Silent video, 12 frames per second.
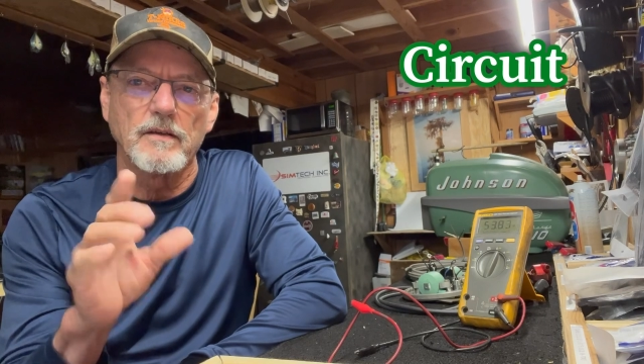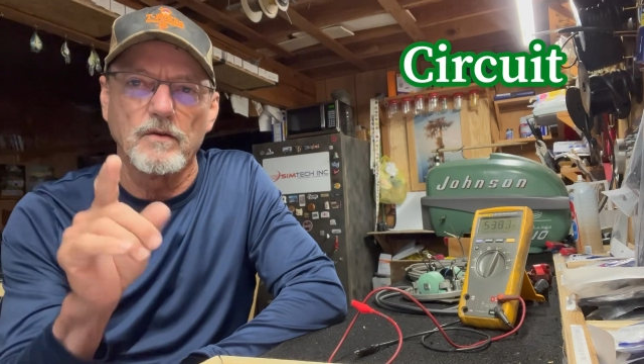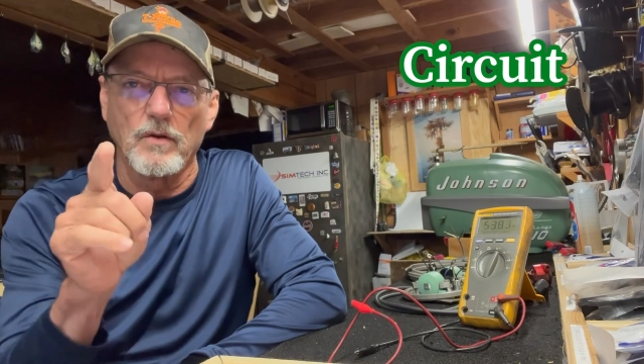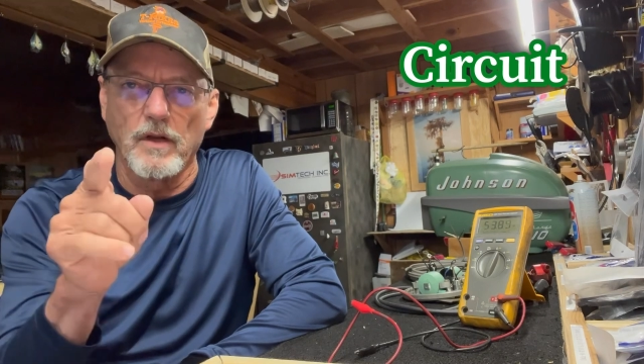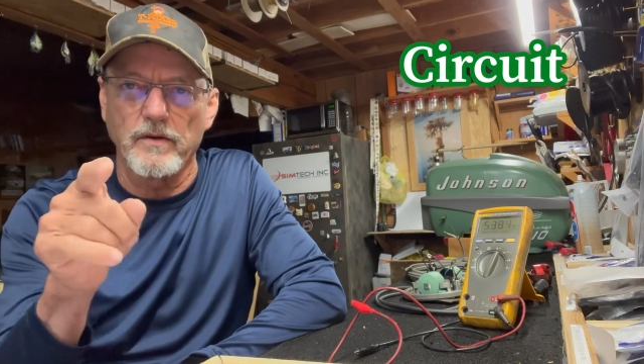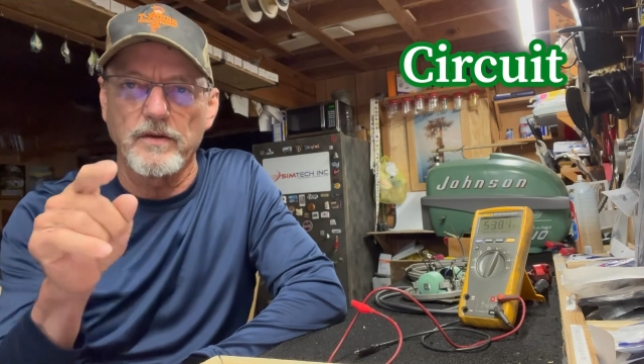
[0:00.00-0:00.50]

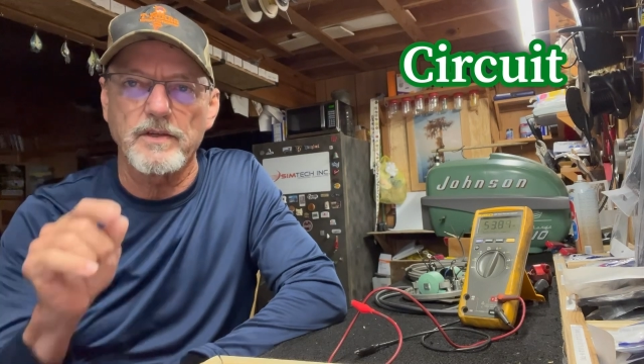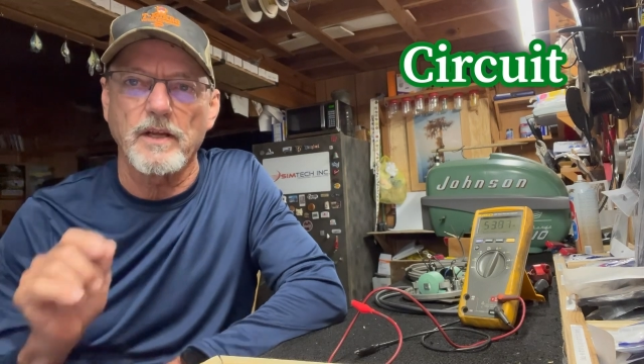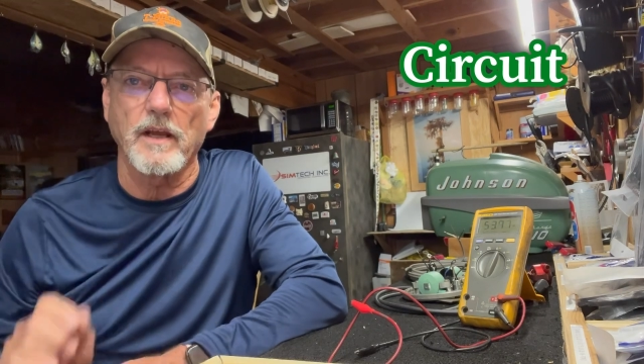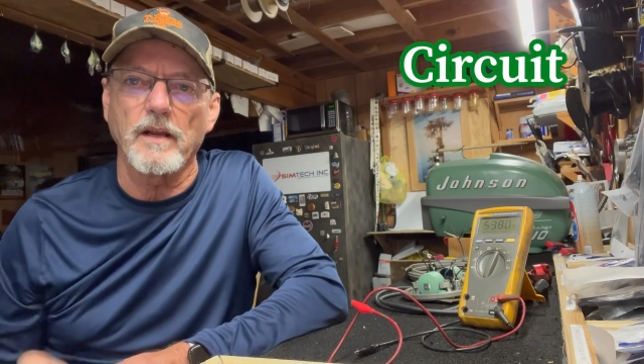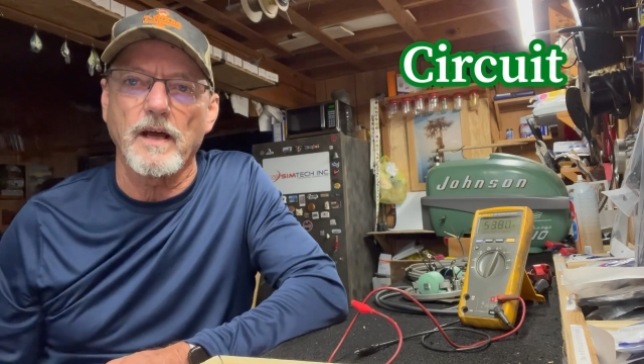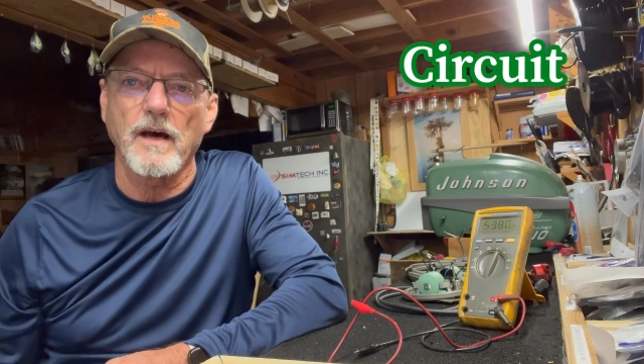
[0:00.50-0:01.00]
you'll
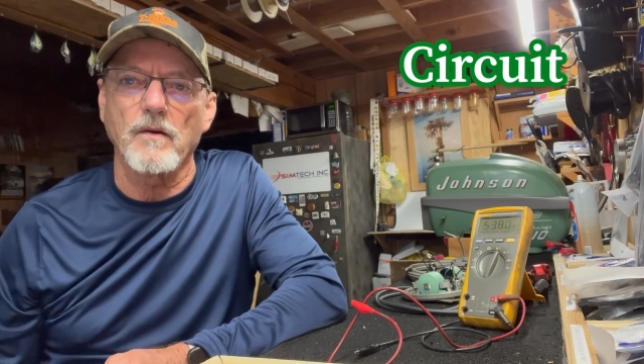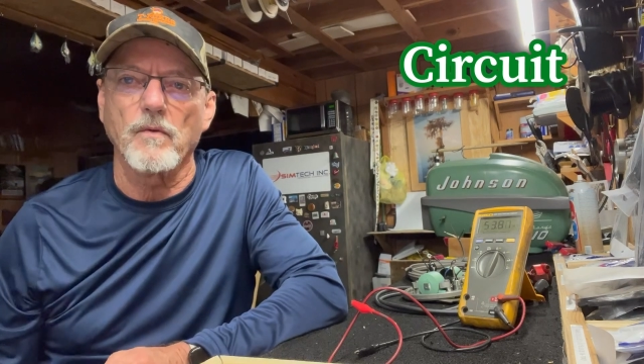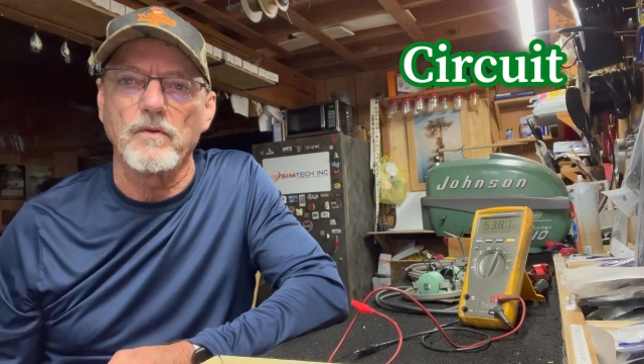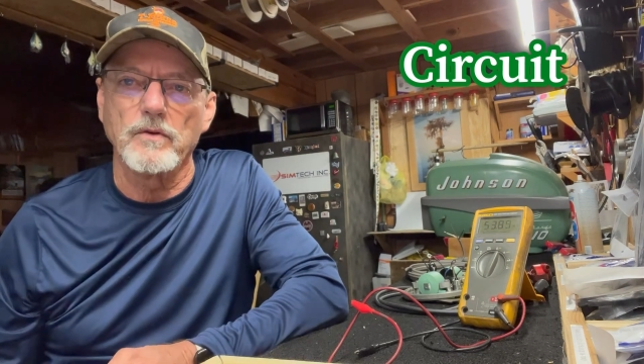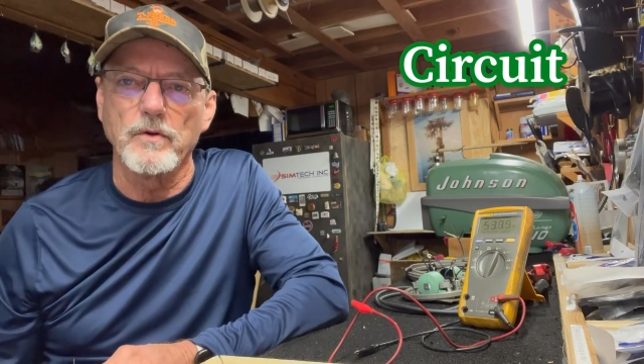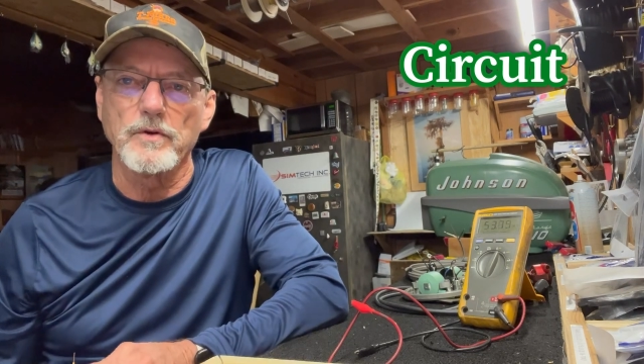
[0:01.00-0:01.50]
understand how
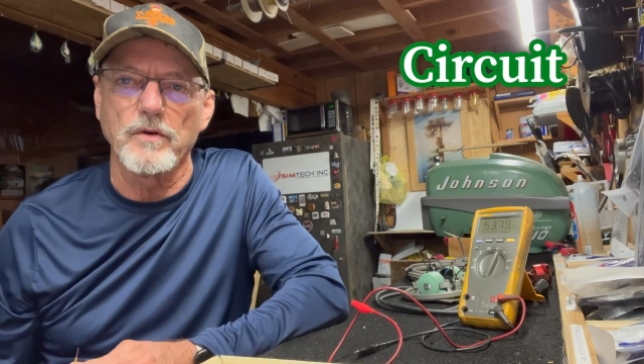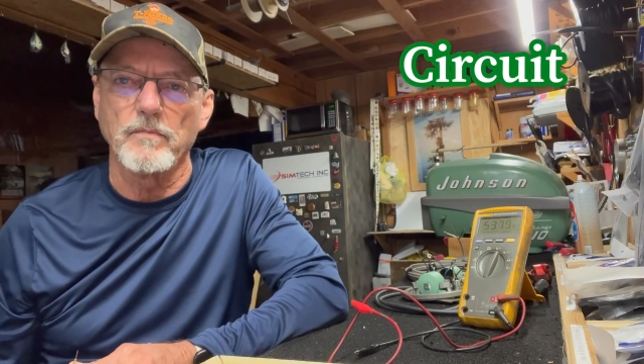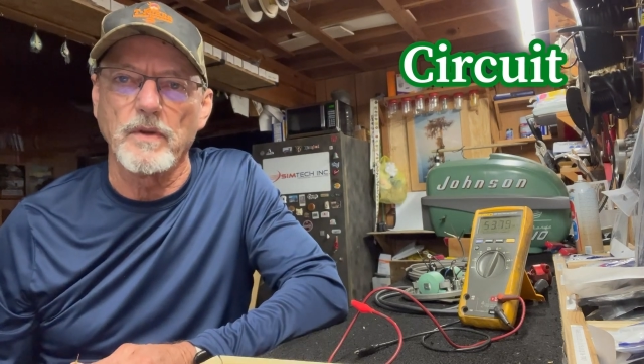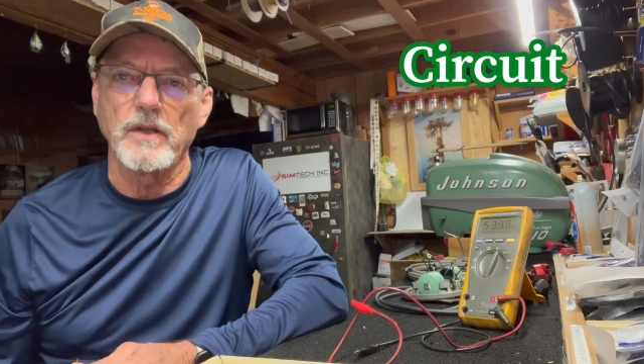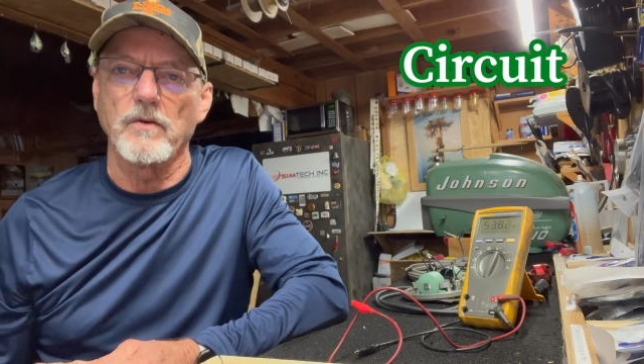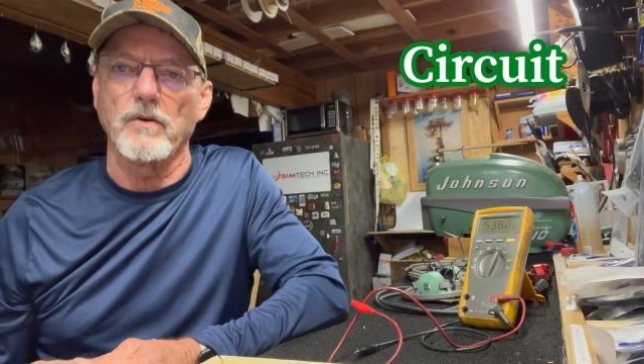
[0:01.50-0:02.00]
to use your
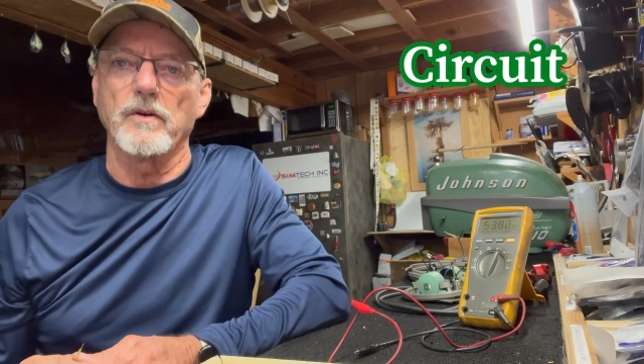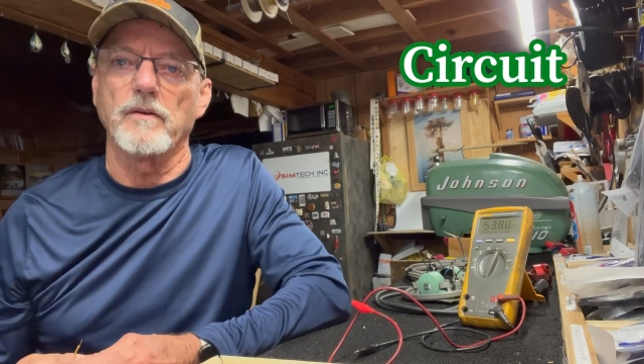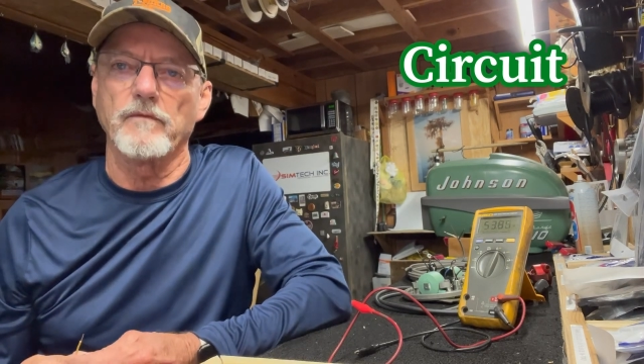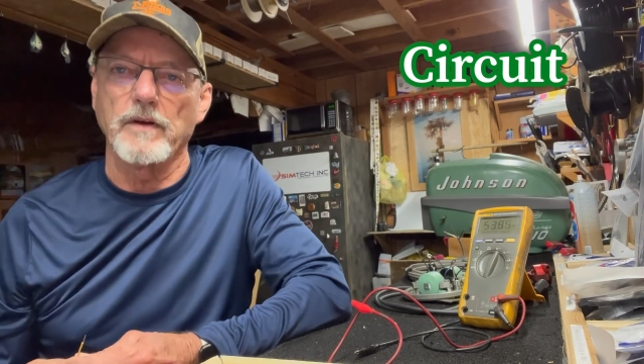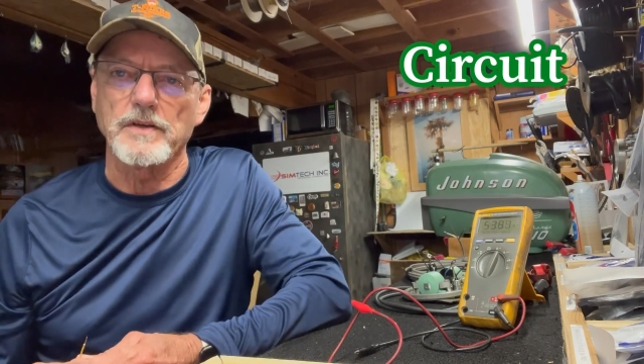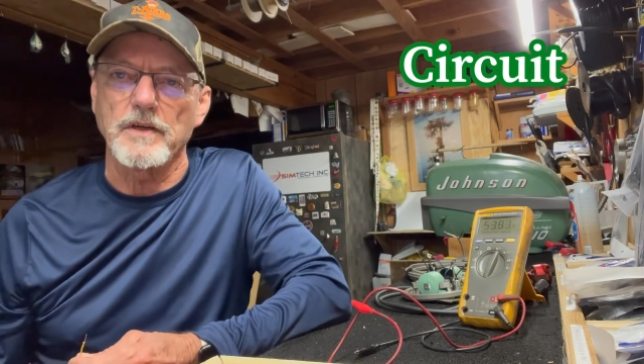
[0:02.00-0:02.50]
meter on your
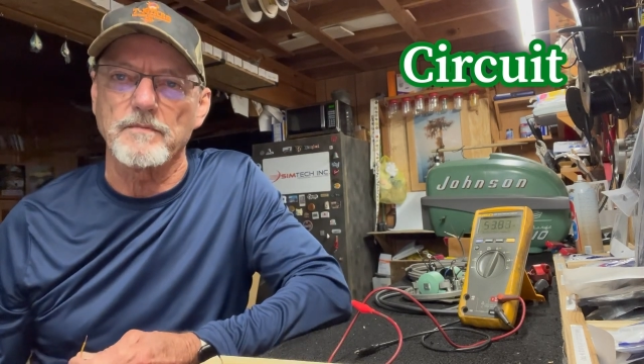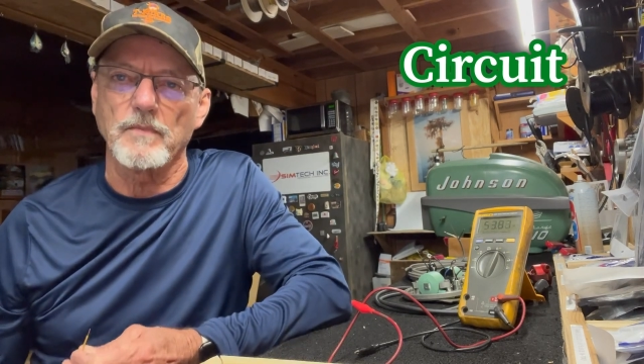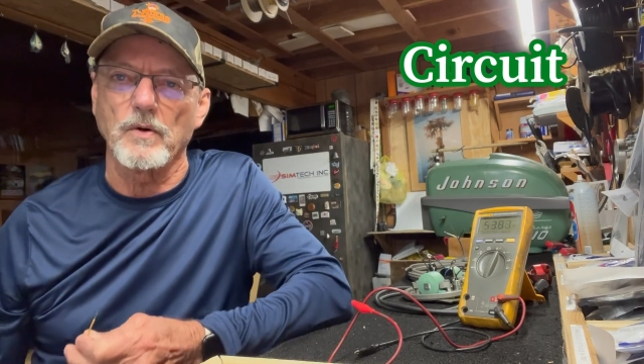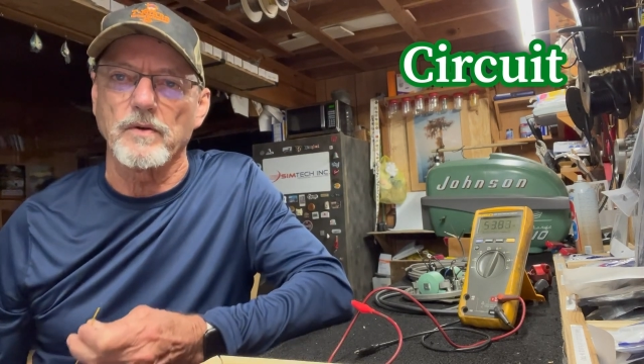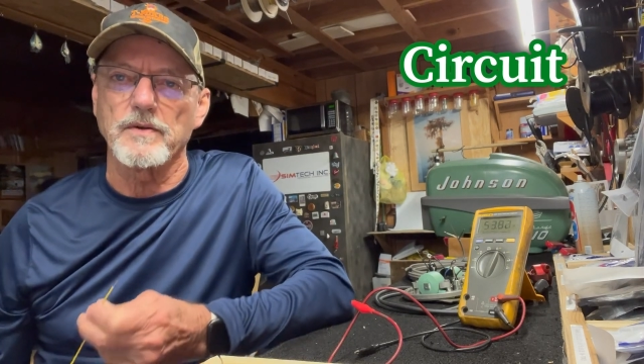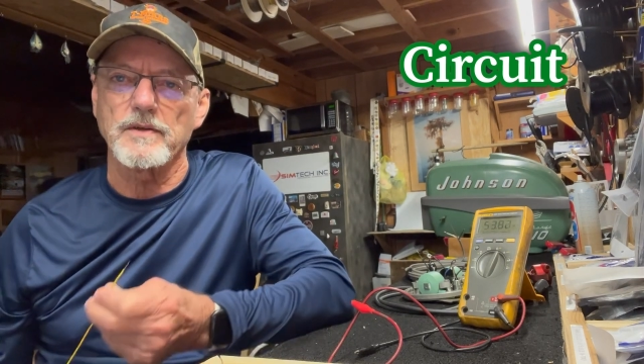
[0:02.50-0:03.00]
vintage
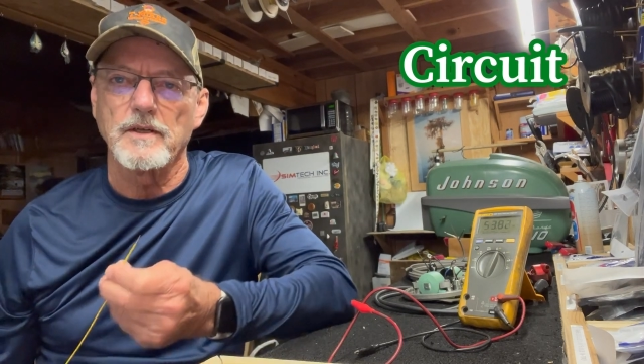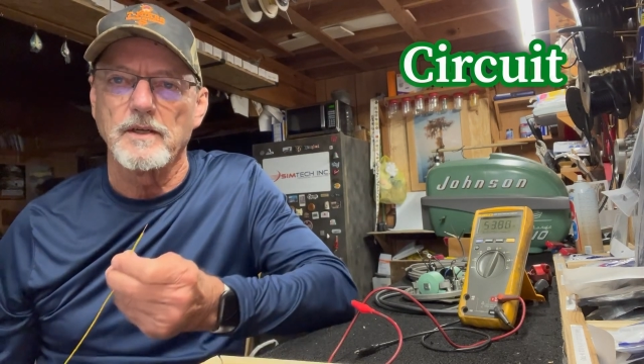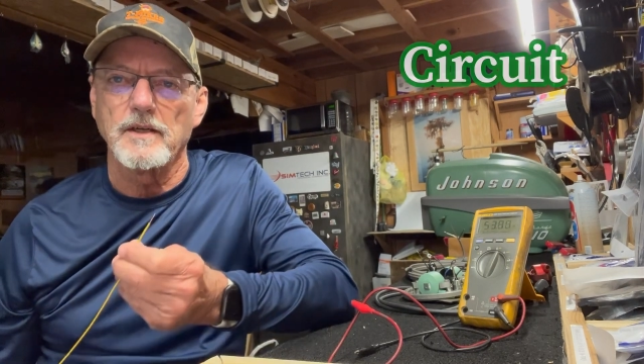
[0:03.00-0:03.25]
motors.